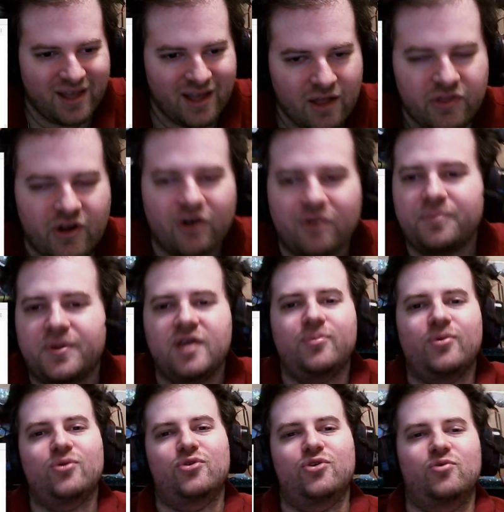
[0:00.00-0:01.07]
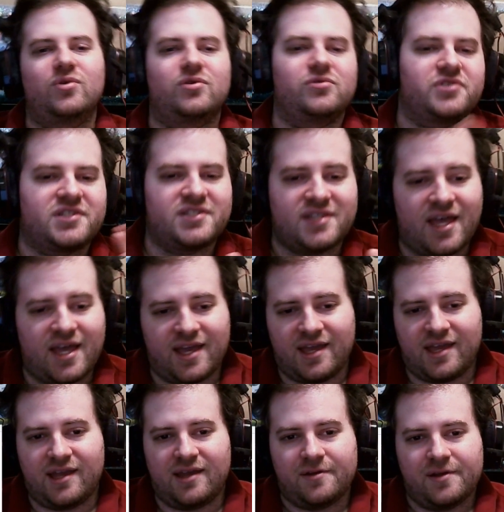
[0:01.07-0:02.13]
There are people who will
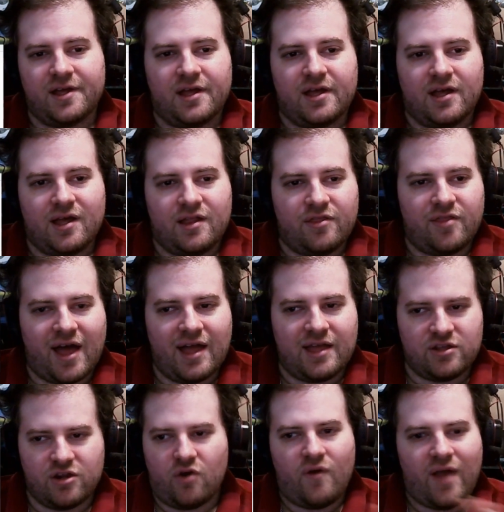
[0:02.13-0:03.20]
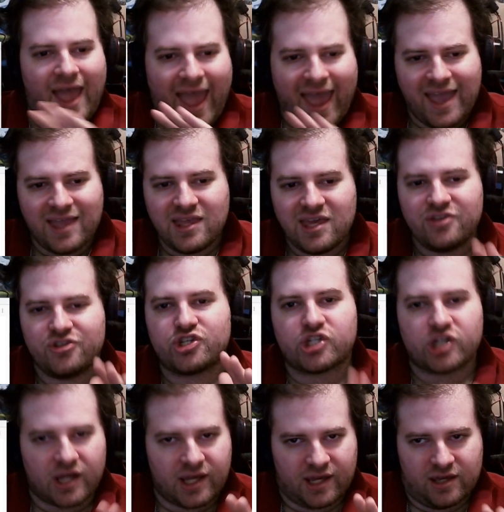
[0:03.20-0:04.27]
say that, you know, any
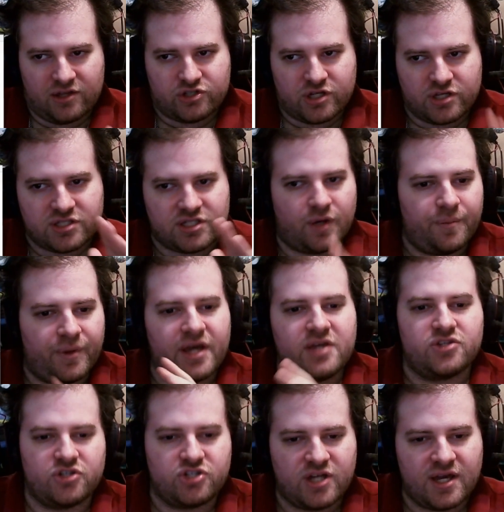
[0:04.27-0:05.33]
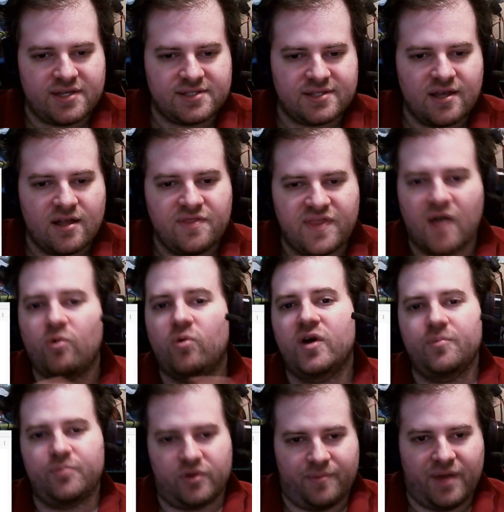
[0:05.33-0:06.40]
change somebody suggests, they will
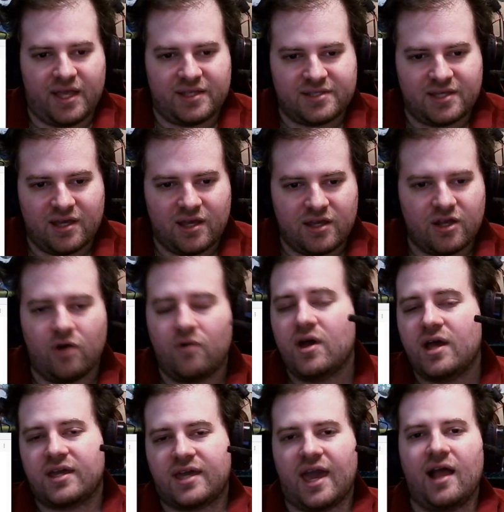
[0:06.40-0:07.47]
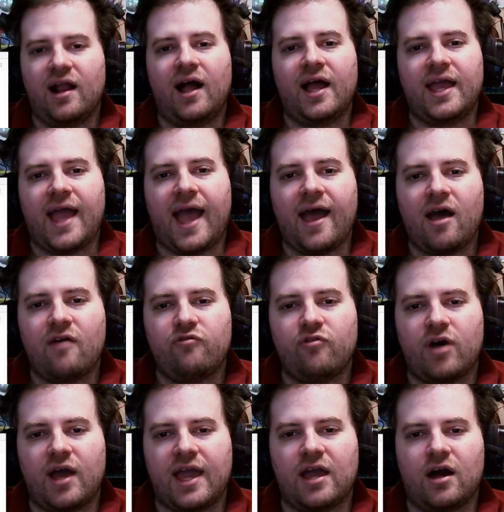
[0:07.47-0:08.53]
implement. You know, can I have
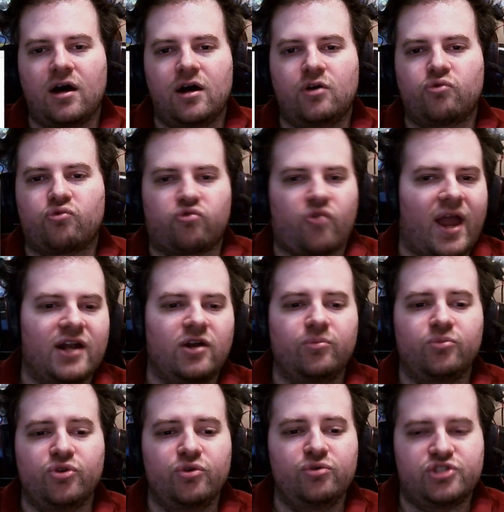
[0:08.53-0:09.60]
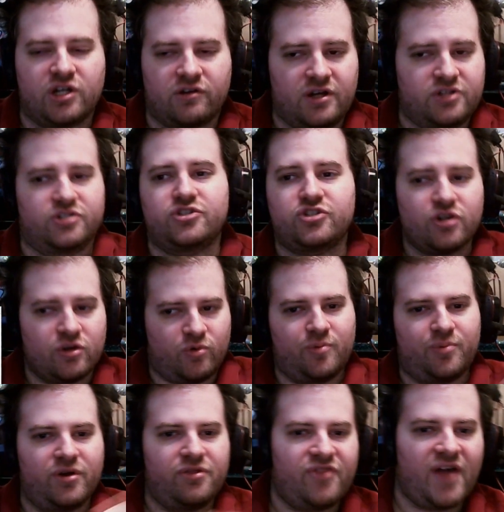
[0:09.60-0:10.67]
a random loot generation? Sure, we'll
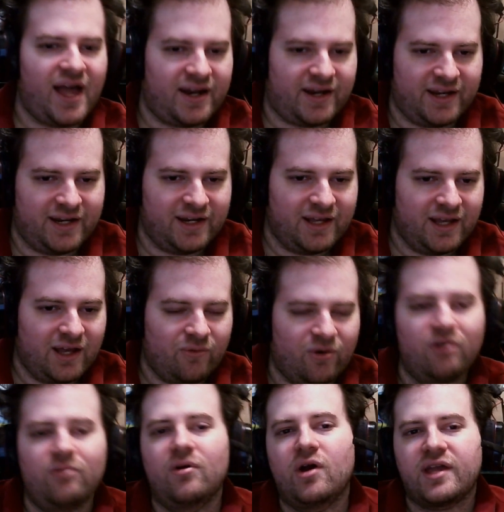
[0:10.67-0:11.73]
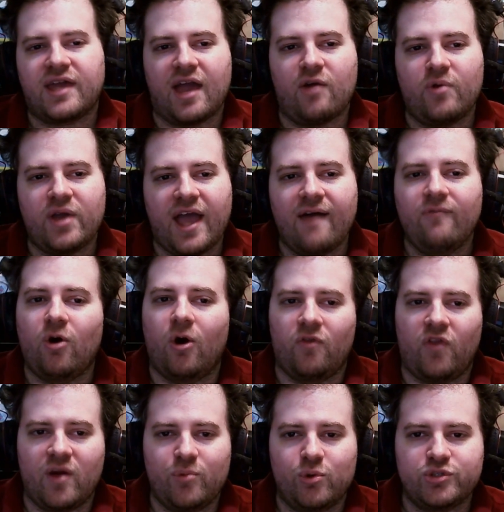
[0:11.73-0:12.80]
put that in. Well, can we have
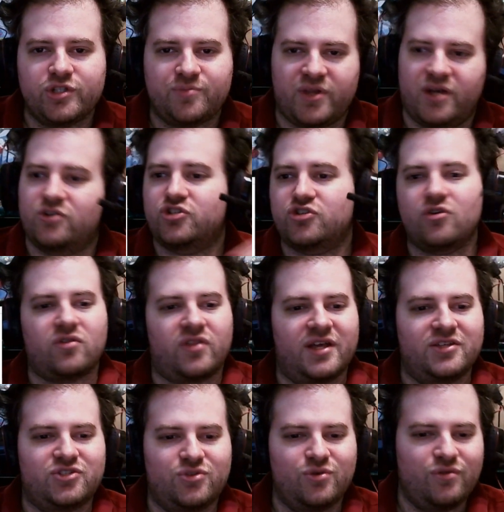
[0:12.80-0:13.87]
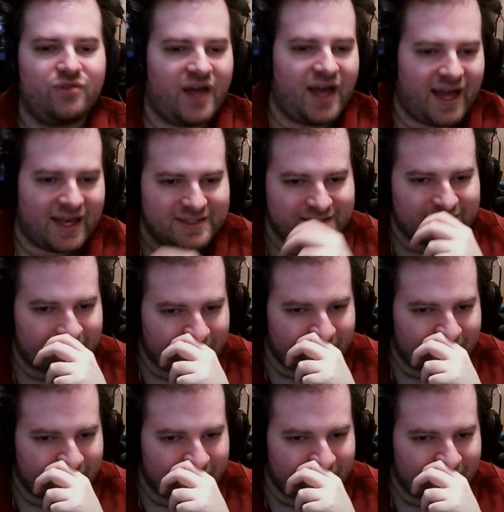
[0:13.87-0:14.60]
online multiplayer? Sure, let's do that.